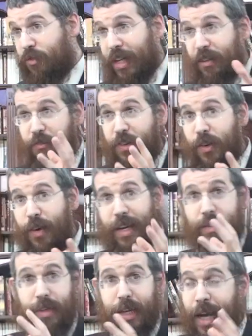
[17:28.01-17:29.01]
trying to figure
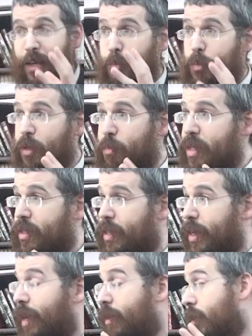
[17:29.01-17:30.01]
out how to put the pieces
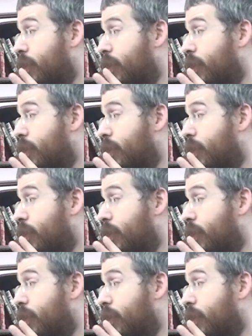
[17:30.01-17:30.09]
together.